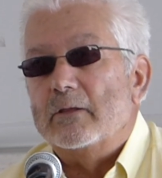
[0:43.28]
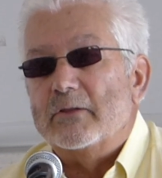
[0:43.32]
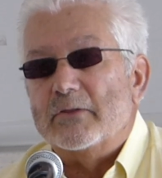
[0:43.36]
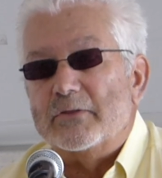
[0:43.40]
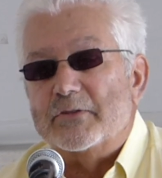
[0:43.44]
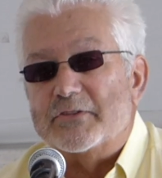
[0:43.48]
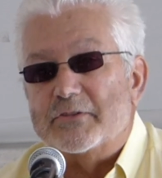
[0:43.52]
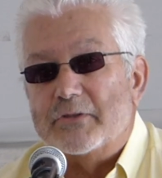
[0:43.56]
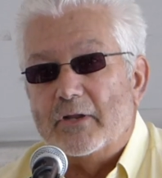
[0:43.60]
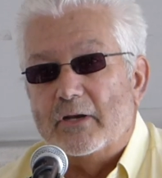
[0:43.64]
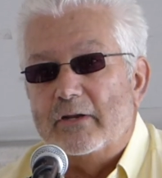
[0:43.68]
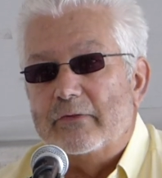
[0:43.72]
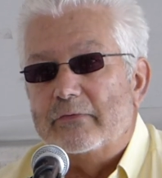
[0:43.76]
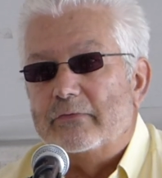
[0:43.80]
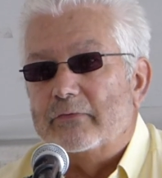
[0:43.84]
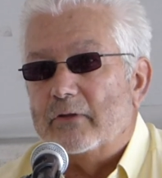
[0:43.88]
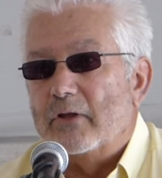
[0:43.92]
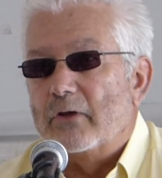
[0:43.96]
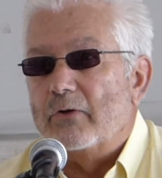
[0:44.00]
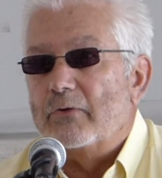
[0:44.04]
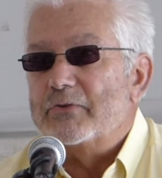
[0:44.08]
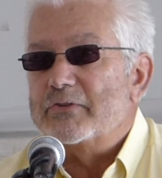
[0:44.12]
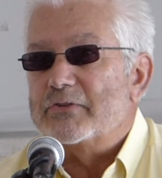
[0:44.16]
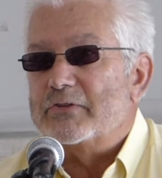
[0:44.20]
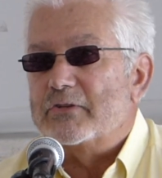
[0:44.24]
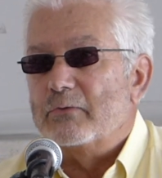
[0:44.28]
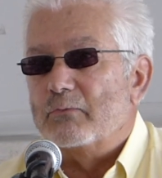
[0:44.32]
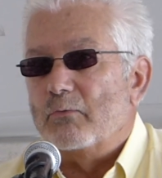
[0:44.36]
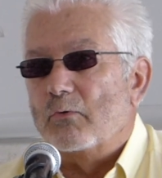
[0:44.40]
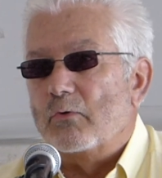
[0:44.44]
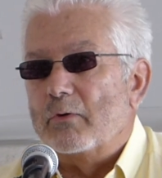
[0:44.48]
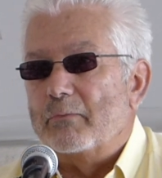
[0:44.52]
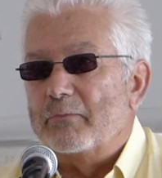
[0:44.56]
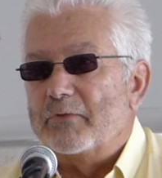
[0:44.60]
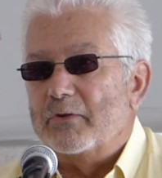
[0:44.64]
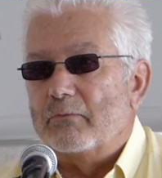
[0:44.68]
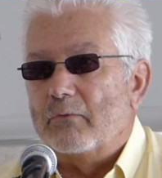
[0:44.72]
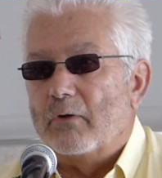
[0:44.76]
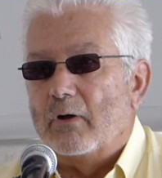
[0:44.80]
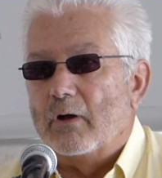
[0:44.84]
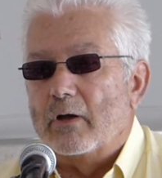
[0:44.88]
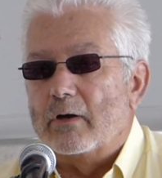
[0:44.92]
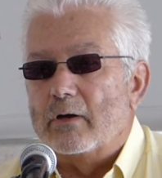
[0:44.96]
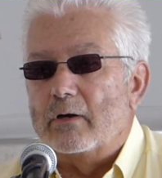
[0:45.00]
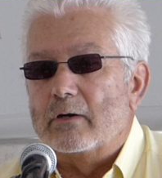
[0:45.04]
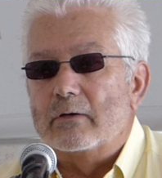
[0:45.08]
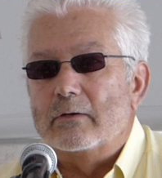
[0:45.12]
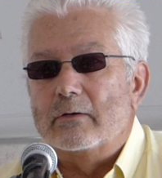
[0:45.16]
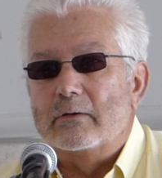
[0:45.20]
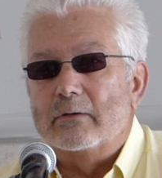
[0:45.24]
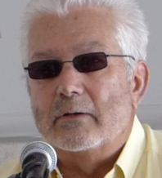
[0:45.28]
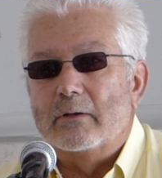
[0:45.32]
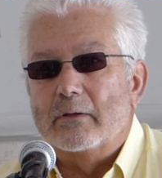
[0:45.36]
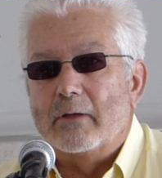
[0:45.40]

steady flows to warm the water,